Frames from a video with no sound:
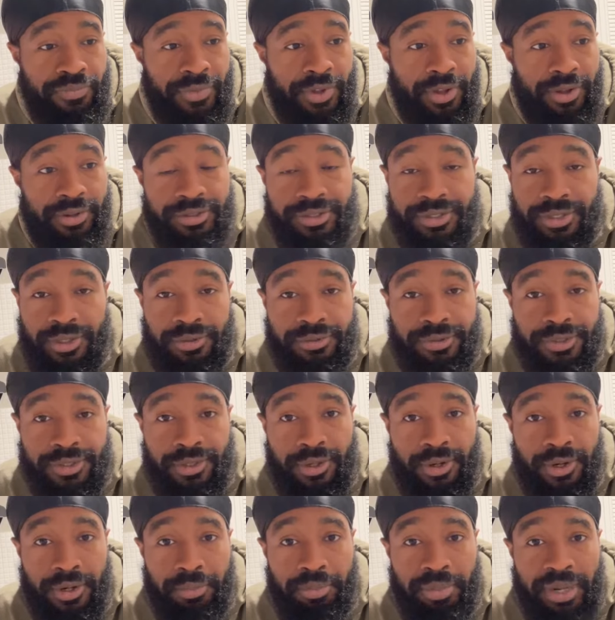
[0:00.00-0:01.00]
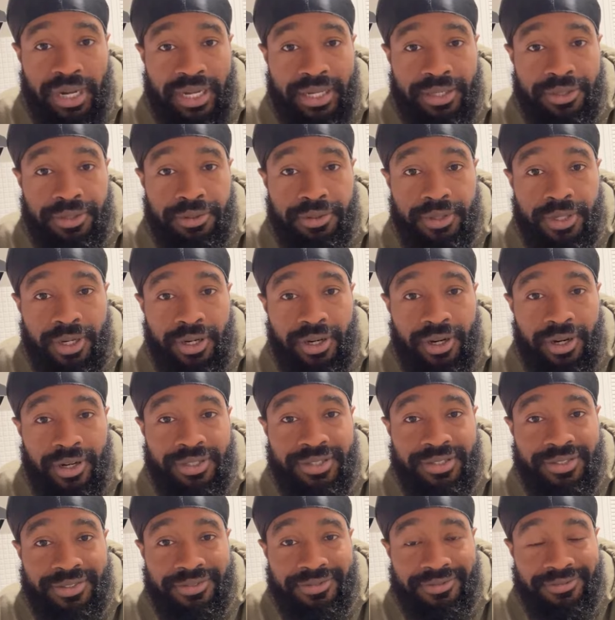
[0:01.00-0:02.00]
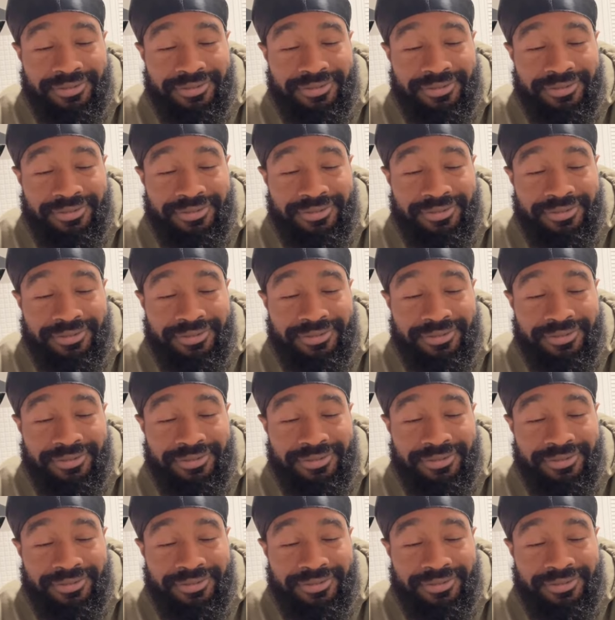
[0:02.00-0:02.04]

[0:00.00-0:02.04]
So started buying new cars.